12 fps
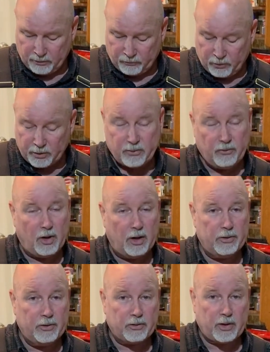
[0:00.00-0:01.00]
First of
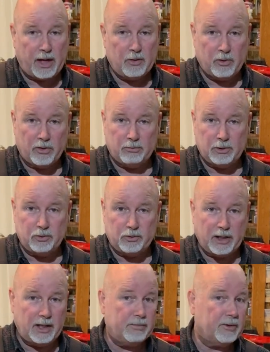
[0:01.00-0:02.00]
all, the side with the blue
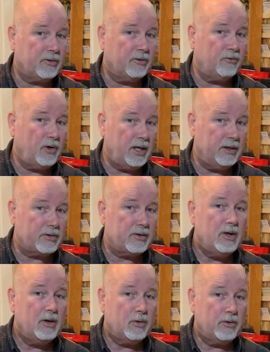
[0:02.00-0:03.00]
tape is the face,
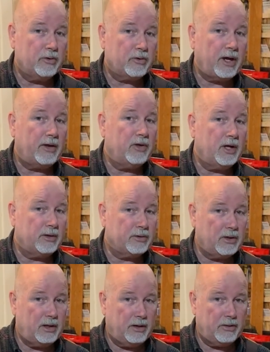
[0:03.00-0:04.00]
or the side that I'll
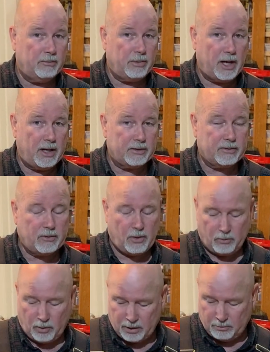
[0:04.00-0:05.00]
see on the box. So
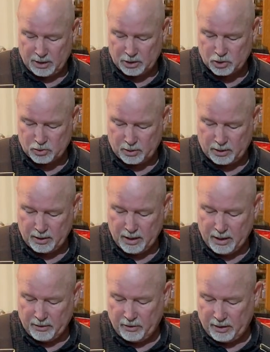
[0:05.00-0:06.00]
I want to make sure
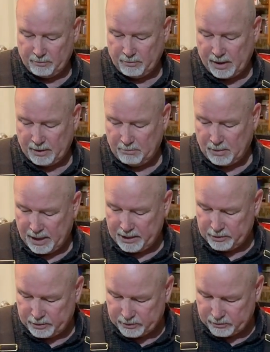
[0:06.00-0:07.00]
that my
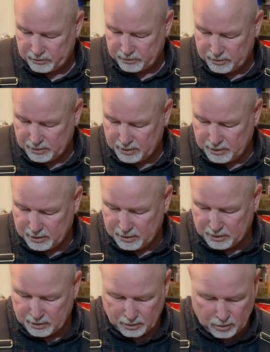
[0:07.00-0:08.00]
miters
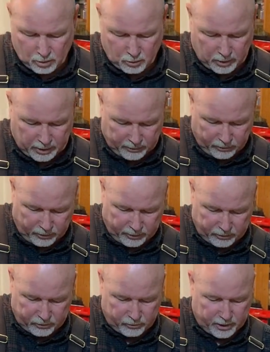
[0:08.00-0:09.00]
go in
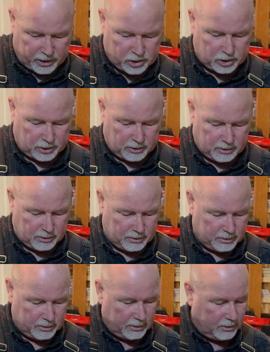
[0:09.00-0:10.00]
this direction
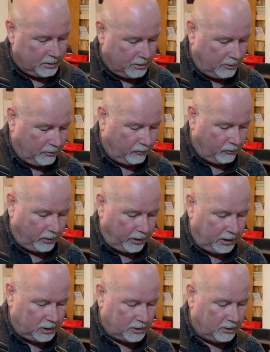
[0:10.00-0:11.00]
for
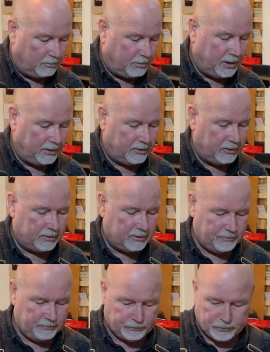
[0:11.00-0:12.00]
each of the pieces.
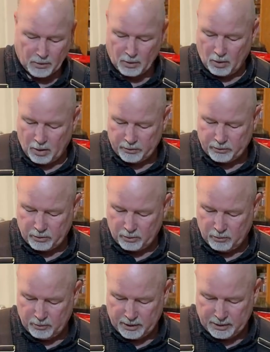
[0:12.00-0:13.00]

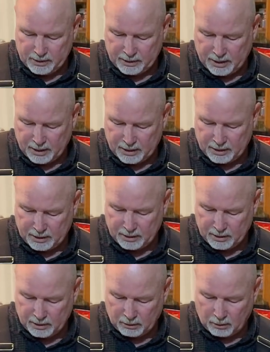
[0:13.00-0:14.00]
Also indicating
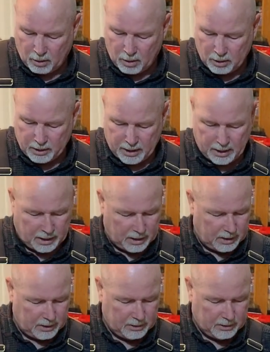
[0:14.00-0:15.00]
long
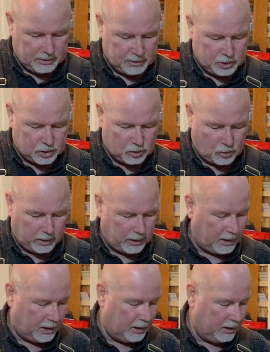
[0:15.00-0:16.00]
A,
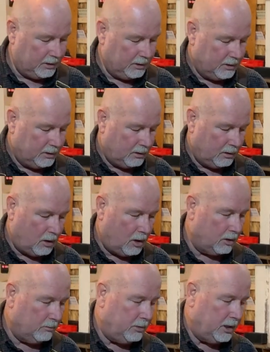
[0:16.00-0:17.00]
short A,
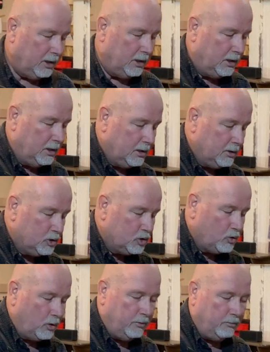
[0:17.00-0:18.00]
long B,
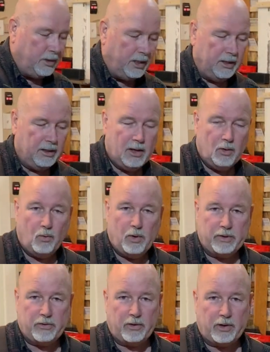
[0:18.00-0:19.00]
short B.
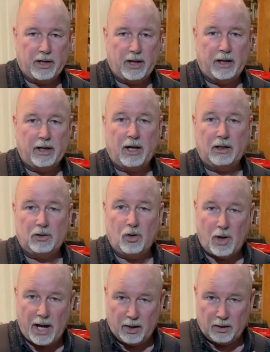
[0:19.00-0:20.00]
Once they're cut, I'll
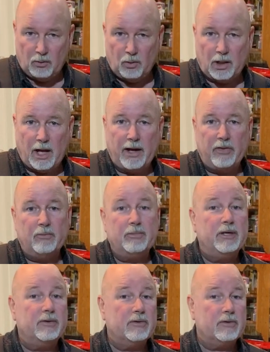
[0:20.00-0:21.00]
know how to align the
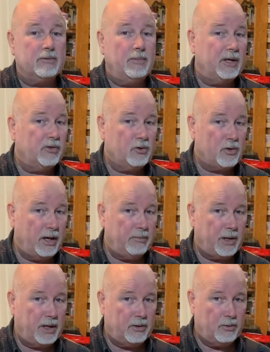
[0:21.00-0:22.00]
pieces to make the grain
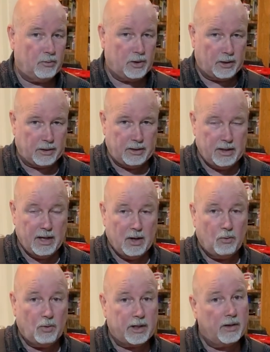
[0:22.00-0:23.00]
pattern work.
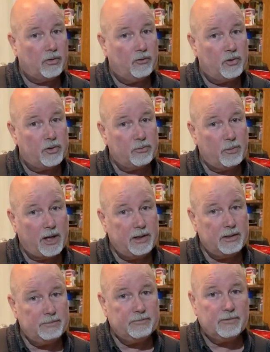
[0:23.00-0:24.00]
We'll cut the first
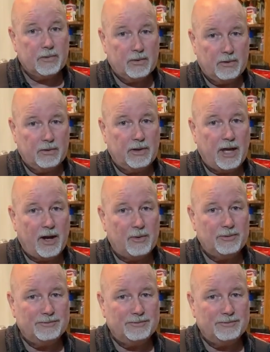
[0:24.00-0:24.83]
miter now.